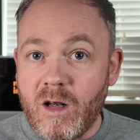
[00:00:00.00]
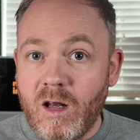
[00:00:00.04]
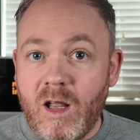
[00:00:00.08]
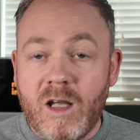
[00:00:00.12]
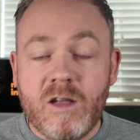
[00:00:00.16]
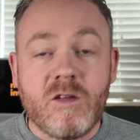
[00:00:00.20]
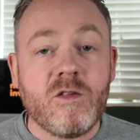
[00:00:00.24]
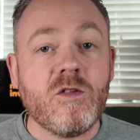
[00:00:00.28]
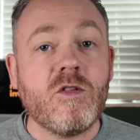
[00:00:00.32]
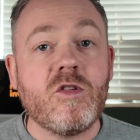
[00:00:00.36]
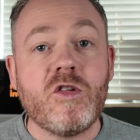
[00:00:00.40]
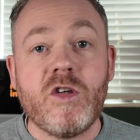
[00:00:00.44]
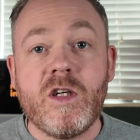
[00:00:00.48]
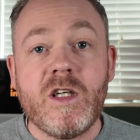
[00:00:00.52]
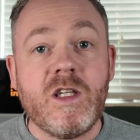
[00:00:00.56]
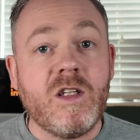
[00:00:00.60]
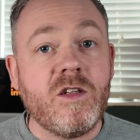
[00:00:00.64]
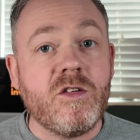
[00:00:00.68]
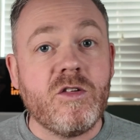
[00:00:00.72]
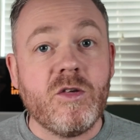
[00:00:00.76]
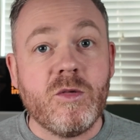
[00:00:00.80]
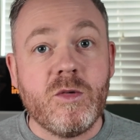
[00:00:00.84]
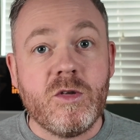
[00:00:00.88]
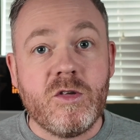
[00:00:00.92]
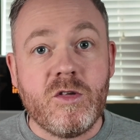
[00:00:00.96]
the likes of
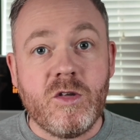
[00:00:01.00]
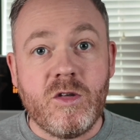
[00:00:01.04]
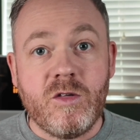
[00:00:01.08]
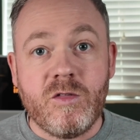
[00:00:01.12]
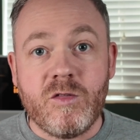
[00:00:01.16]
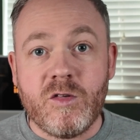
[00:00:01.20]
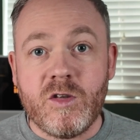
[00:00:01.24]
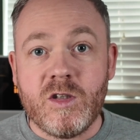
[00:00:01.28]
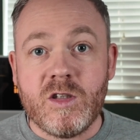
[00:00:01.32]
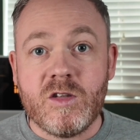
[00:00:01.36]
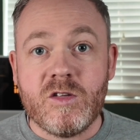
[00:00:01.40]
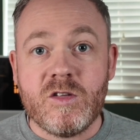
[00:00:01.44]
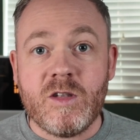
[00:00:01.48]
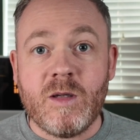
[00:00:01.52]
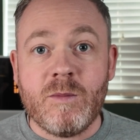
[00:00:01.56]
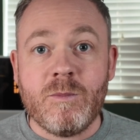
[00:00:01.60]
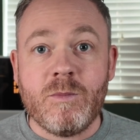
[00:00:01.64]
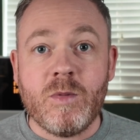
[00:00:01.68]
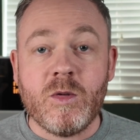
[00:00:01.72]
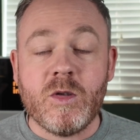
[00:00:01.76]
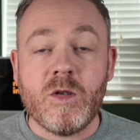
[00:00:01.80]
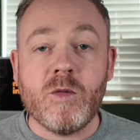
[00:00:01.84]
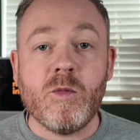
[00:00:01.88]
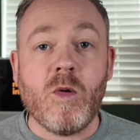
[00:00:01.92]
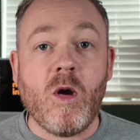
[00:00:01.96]
Trading 2 and 2, for
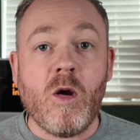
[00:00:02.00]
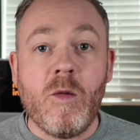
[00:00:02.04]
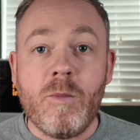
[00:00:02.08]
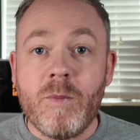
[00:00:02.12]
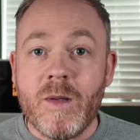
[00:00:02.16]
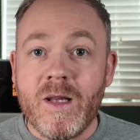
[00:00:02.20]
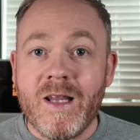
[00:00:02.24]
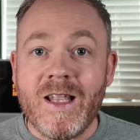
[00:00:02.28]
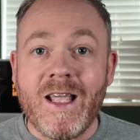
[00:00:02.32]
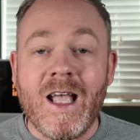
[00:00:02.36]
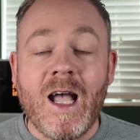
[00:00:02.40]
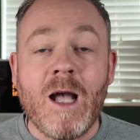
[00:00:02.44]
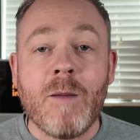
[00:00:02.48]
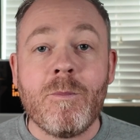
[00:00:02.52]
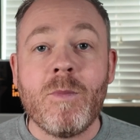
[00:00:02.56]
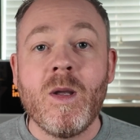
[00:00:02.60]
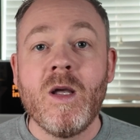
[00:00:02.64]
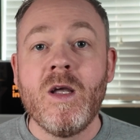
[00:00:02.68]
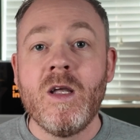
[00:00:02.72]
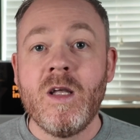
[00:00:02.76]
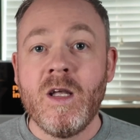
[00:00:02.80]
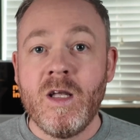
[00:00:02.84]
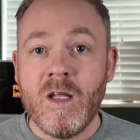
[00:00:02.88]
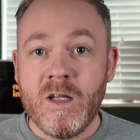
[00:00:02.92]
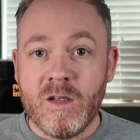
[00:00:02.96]
example, you open the app,
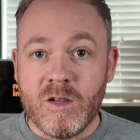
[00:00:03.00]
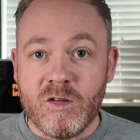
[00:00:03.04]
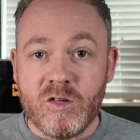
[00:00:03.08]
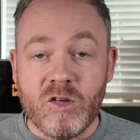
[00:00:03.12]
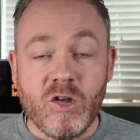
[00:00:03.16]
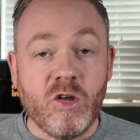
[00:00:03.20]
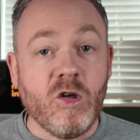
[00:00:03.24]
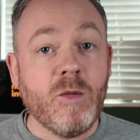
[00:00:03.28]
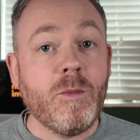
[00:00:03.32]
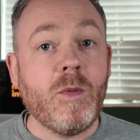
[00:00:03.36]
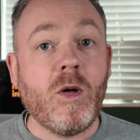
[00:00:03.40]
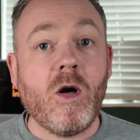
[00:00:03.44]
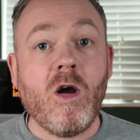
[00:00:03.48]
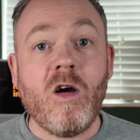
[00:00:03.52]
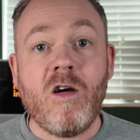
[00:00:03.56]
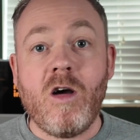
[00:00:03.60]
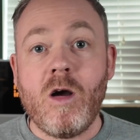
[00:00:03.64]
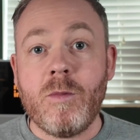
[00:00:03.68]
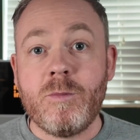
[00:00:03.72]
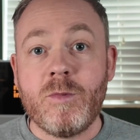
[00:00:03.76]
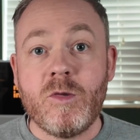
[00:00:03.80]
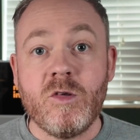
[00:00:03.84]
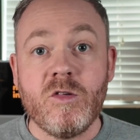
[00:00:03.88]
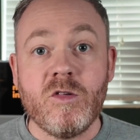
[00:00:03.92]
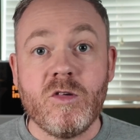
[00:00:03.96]
there's a number of
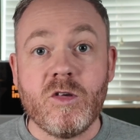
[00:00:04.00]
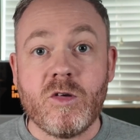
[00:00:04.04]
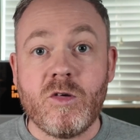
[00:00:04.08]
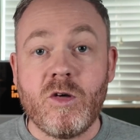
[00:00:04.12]
options